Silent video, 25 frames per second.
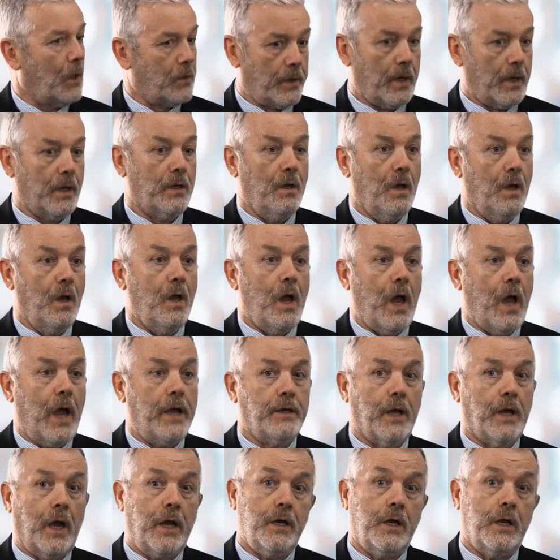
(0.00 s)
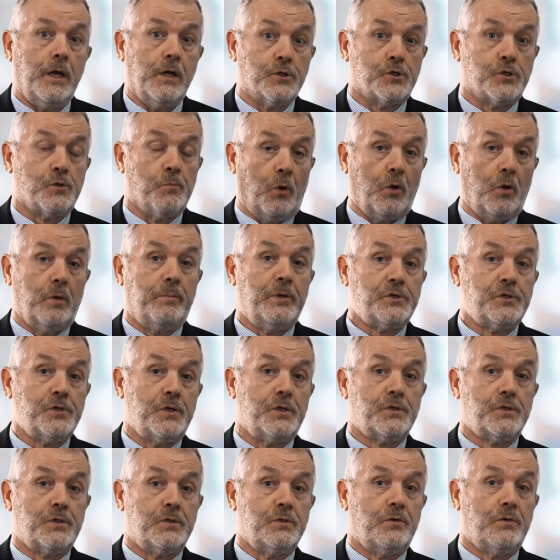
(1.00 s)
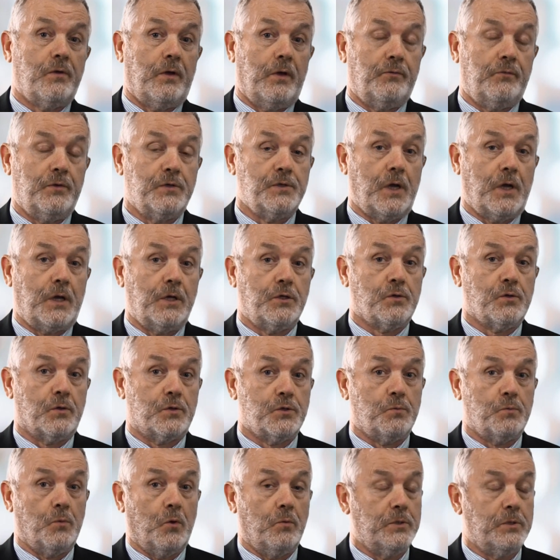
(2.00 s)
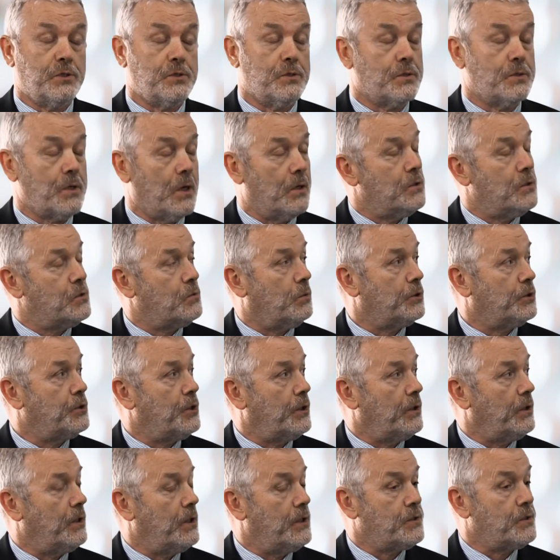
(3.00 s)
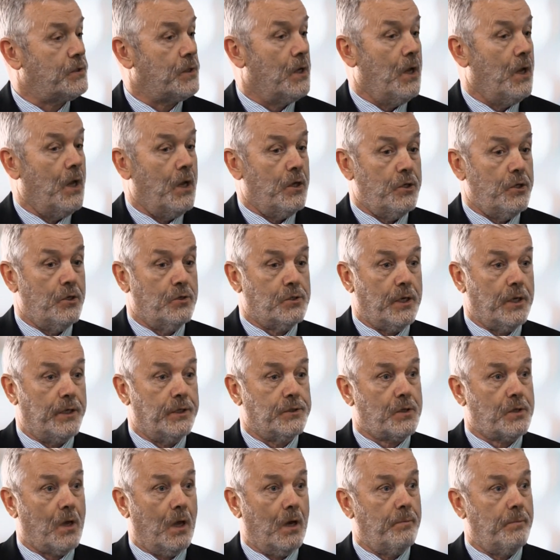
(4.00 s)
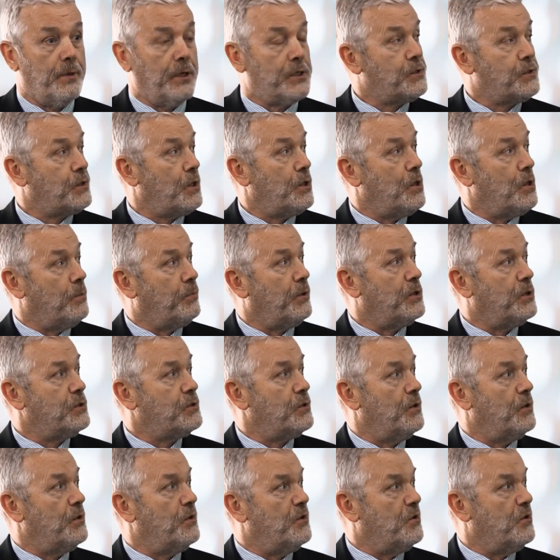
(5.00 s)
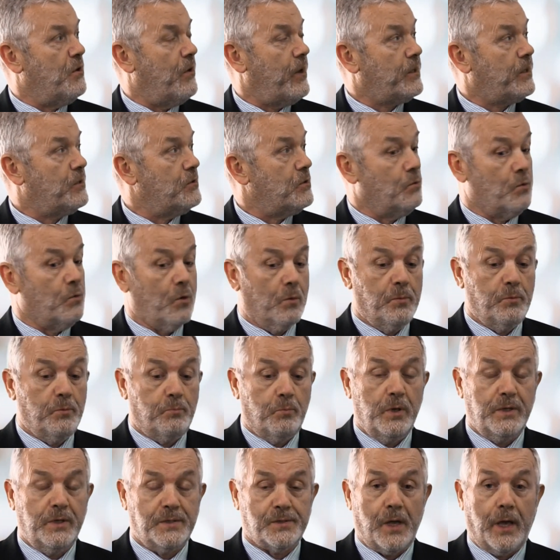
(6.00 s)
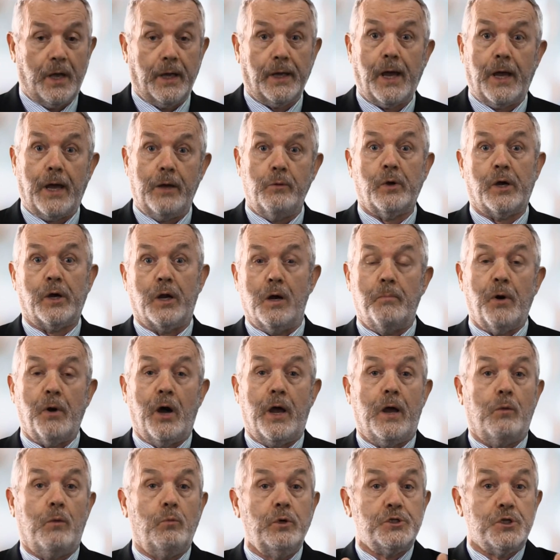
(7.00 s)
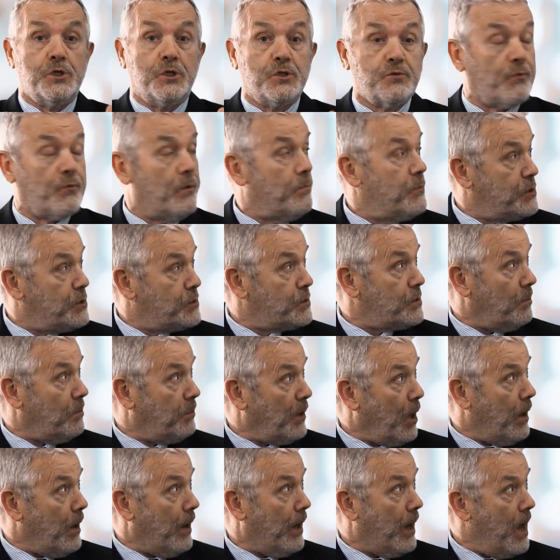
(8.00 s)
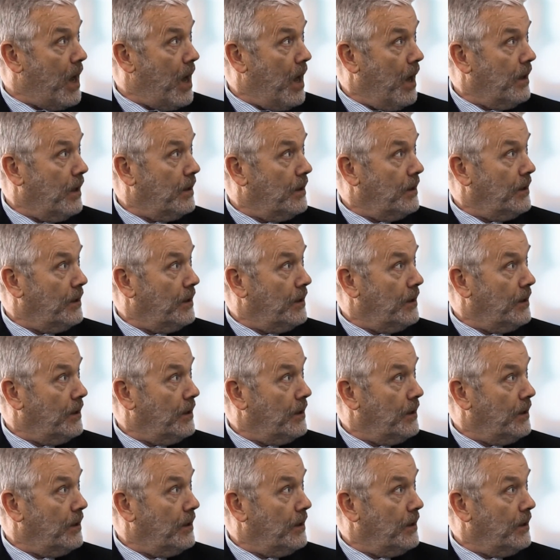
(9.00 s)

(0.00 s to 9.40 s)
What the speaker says: Okay. And in a smaller business, if there's any sort of small business owners watching this, usually it's going to be a senior person or the director will be saying, hey, we're going to buy our widgets from this supplier.